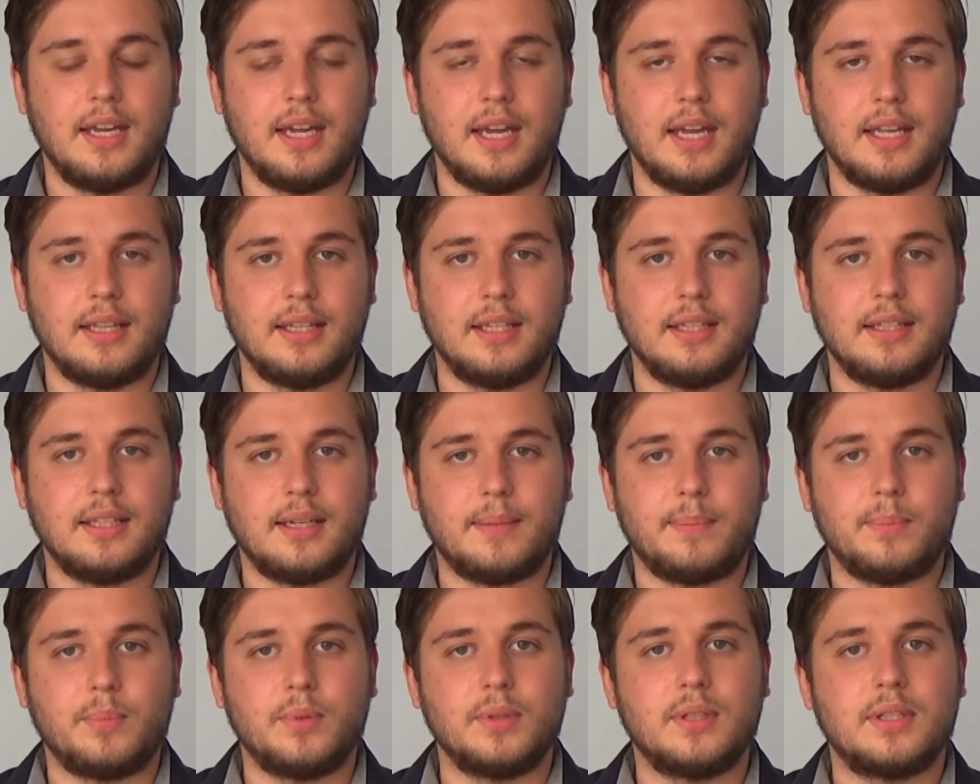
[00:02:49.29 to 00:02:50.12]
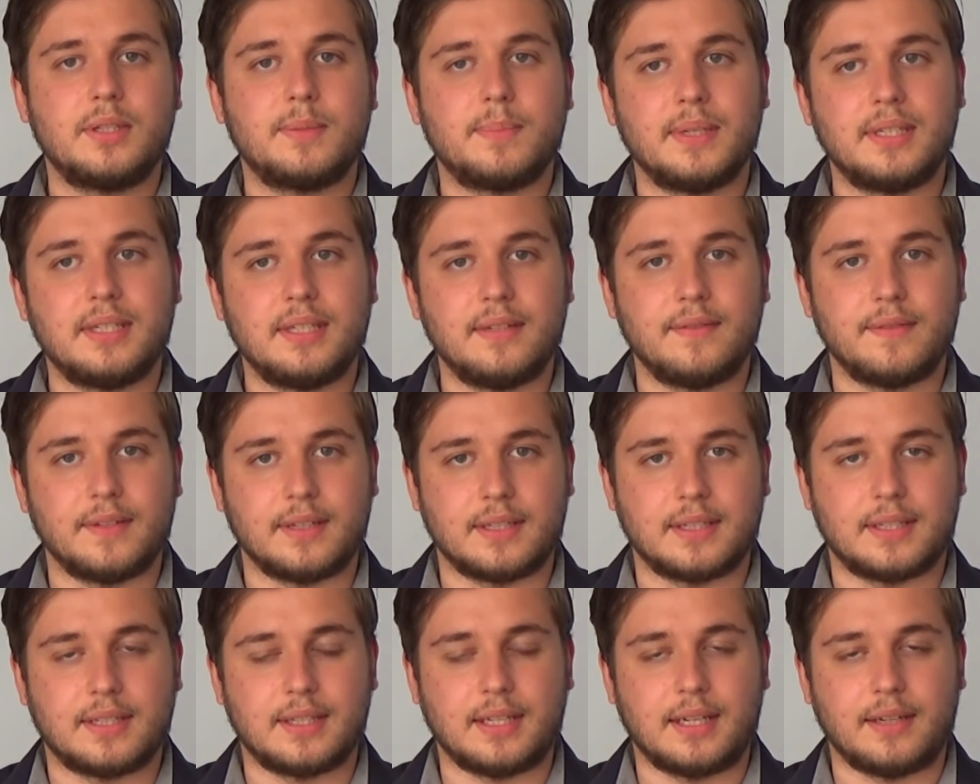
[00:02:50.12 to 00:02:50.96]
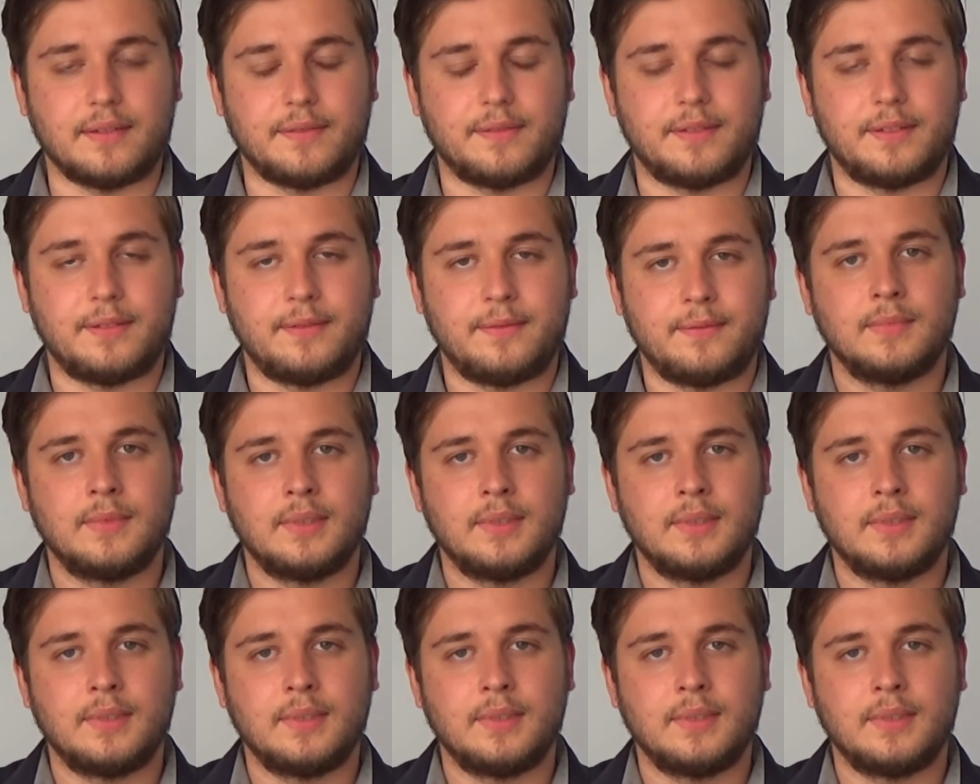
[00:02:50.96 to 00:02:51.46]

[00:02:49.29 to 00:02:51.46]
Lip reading: and end up with specific stuff.